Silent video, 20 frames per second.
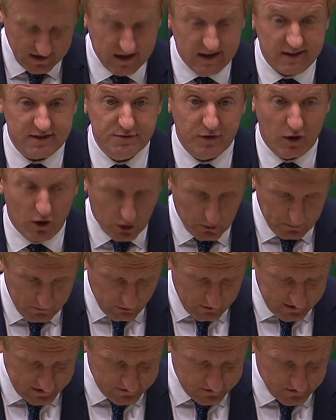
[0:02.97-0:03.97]
is for
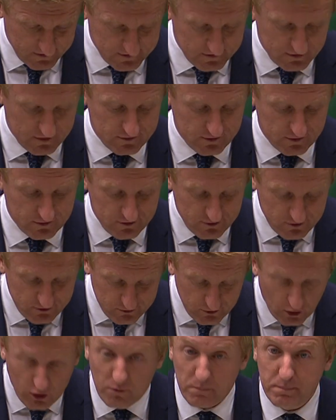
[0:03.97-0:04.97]
operators to
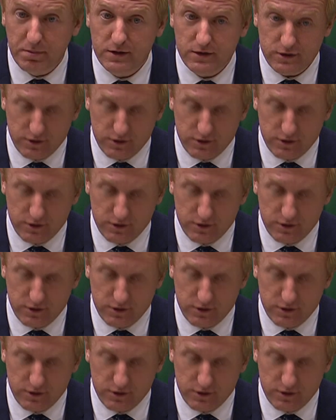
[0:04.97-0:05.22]
stop